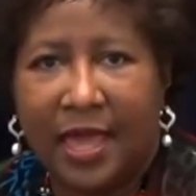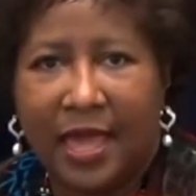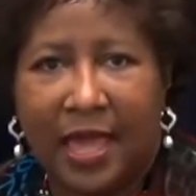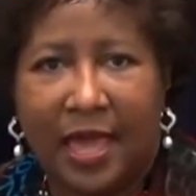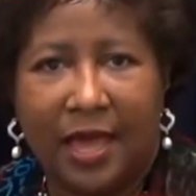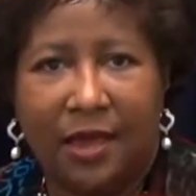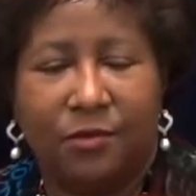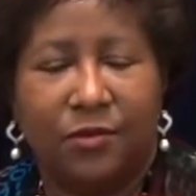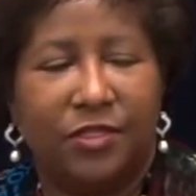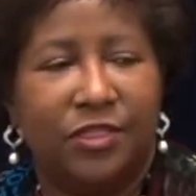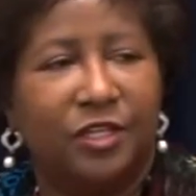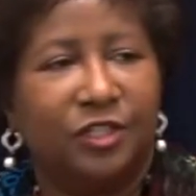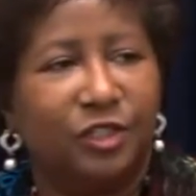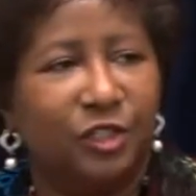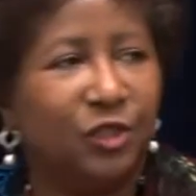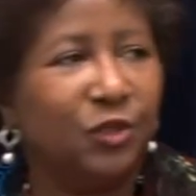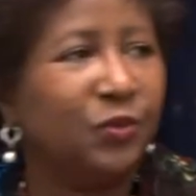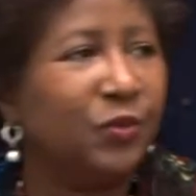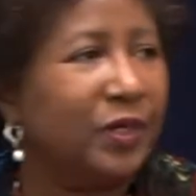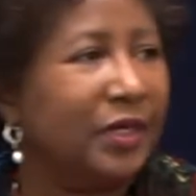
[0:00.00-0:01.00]
And within
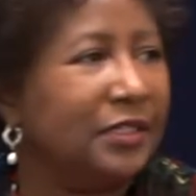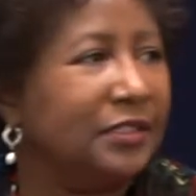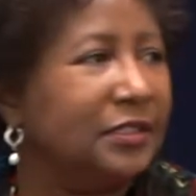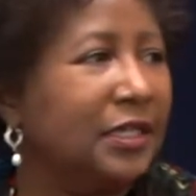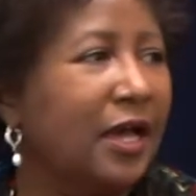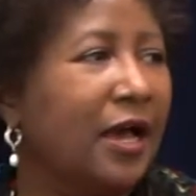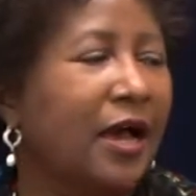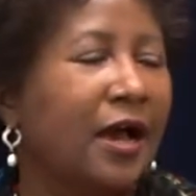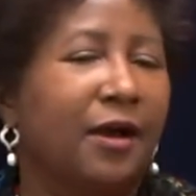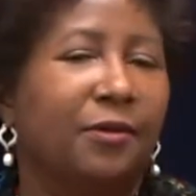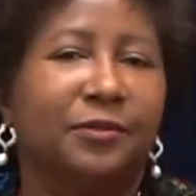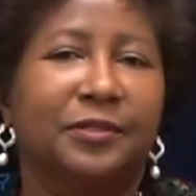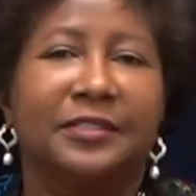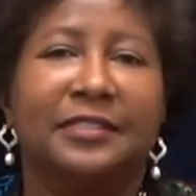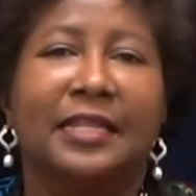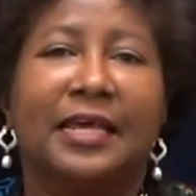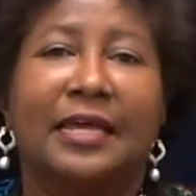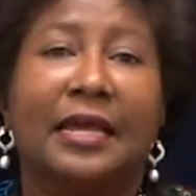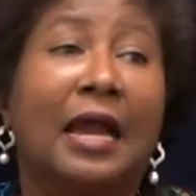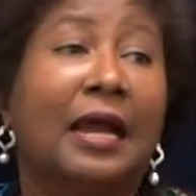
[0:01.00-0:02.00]
2 weeks, I
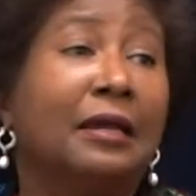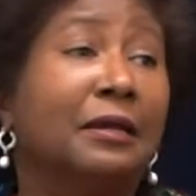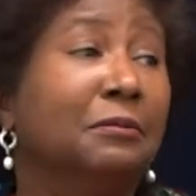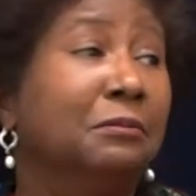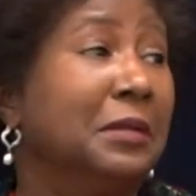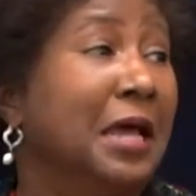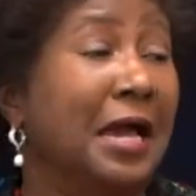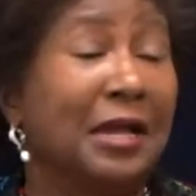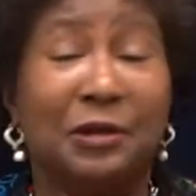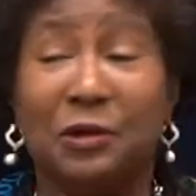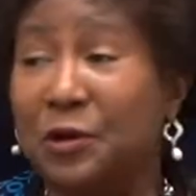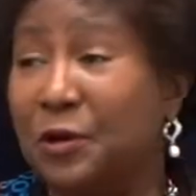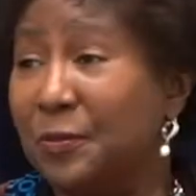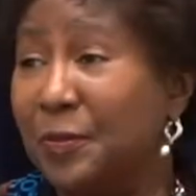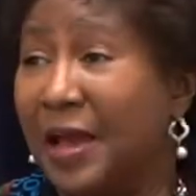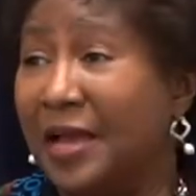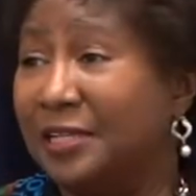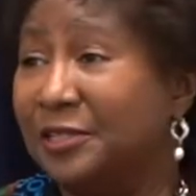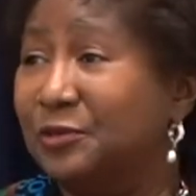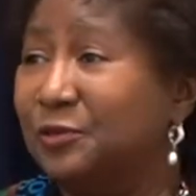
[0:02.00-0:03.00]
was like, I'm not going
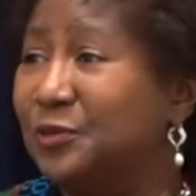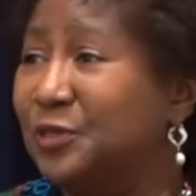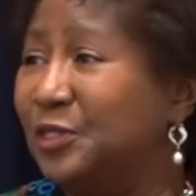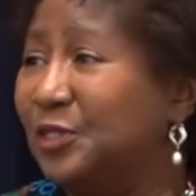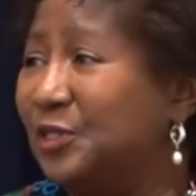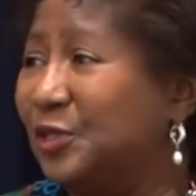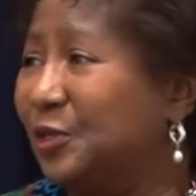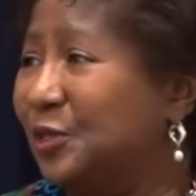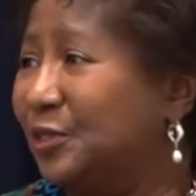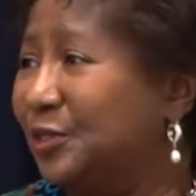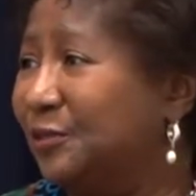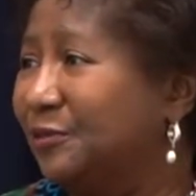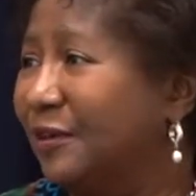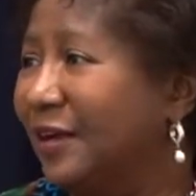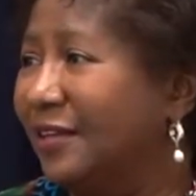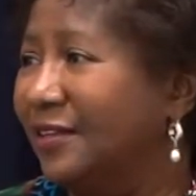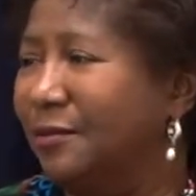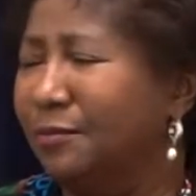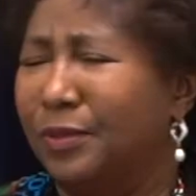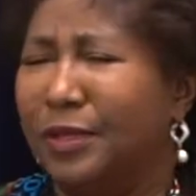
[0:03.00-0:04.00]
back to research,
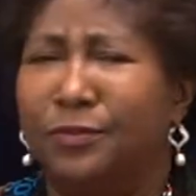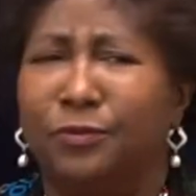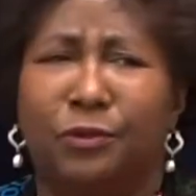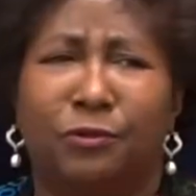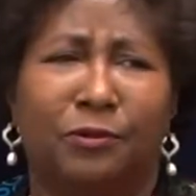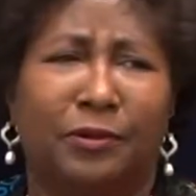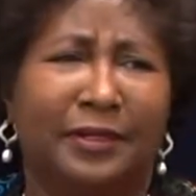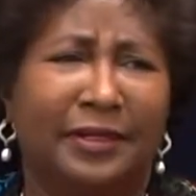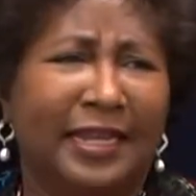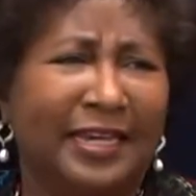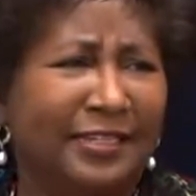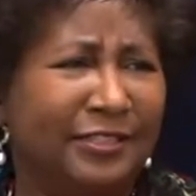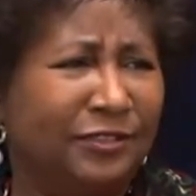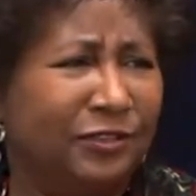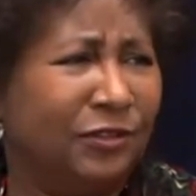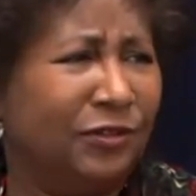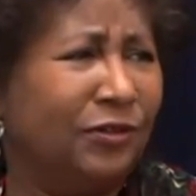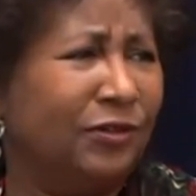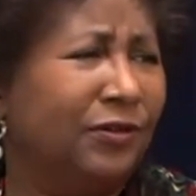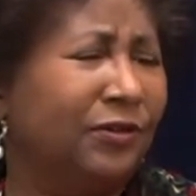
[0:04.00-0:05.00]
right? The people were
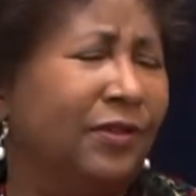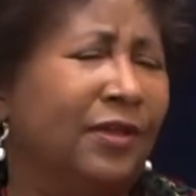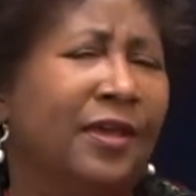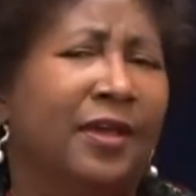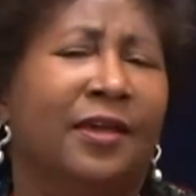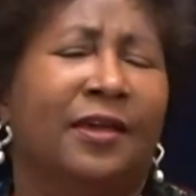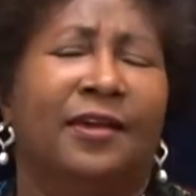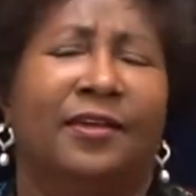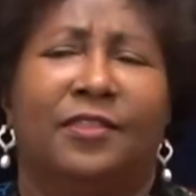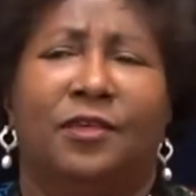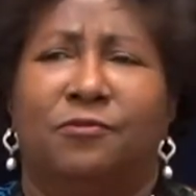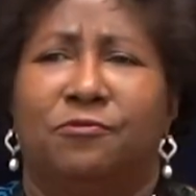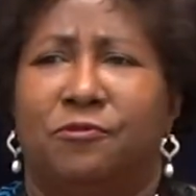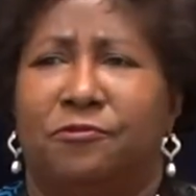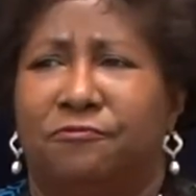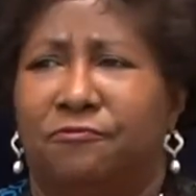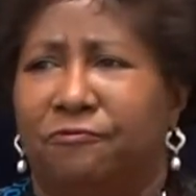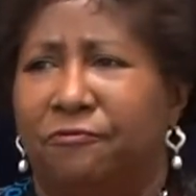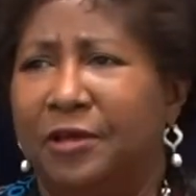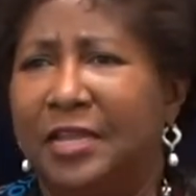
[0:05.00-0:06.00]
nicer, they
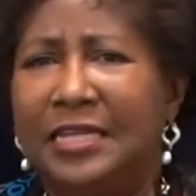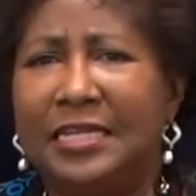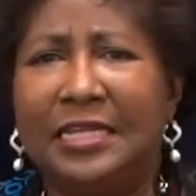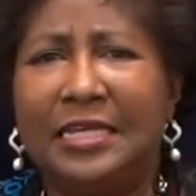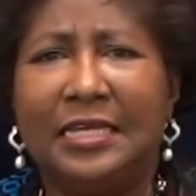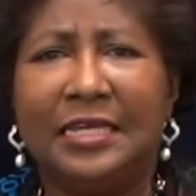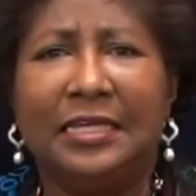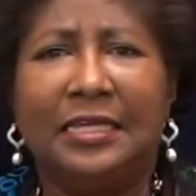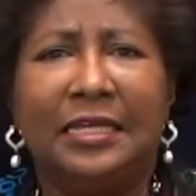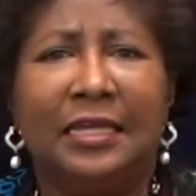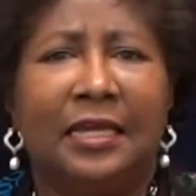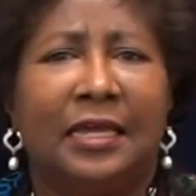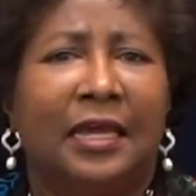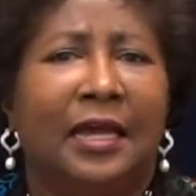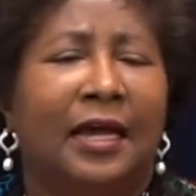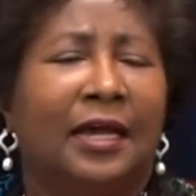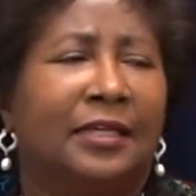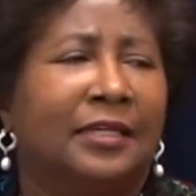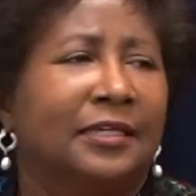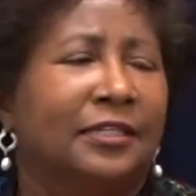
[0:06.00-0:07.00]
were friendly.
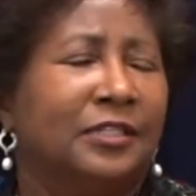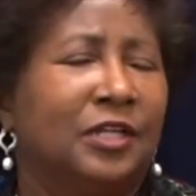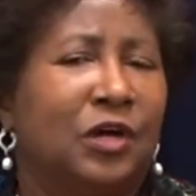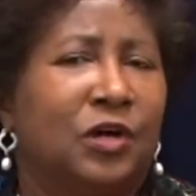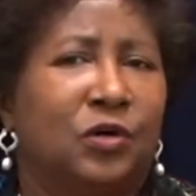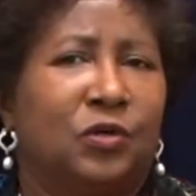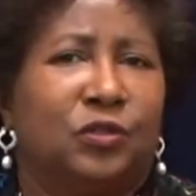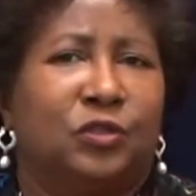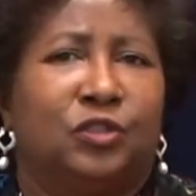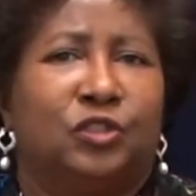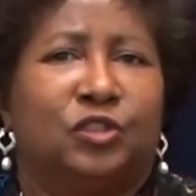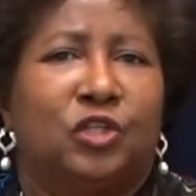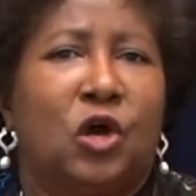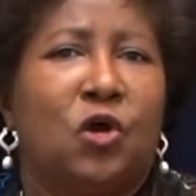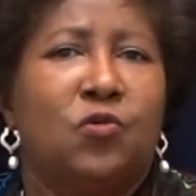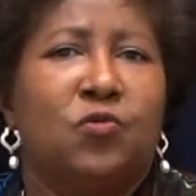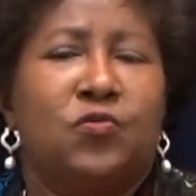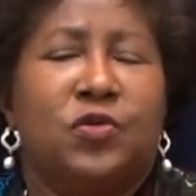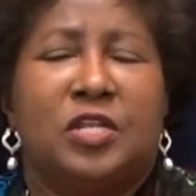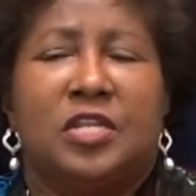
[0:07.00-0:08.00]
You
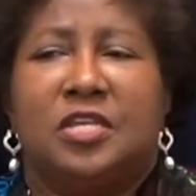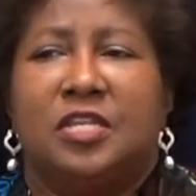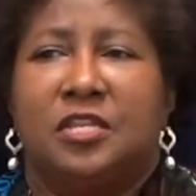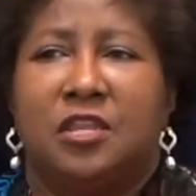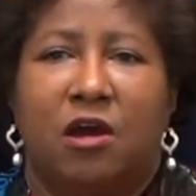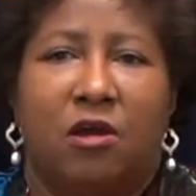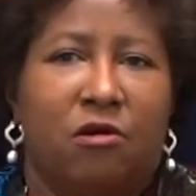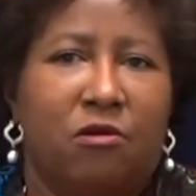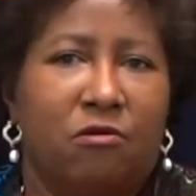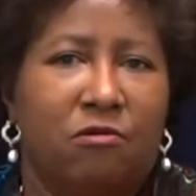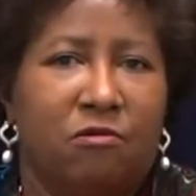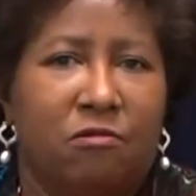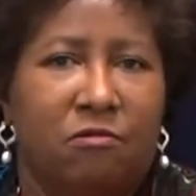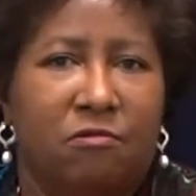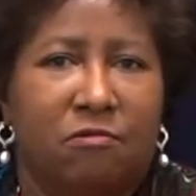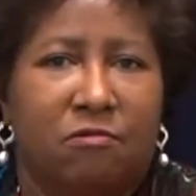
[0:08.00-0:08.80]
don't really know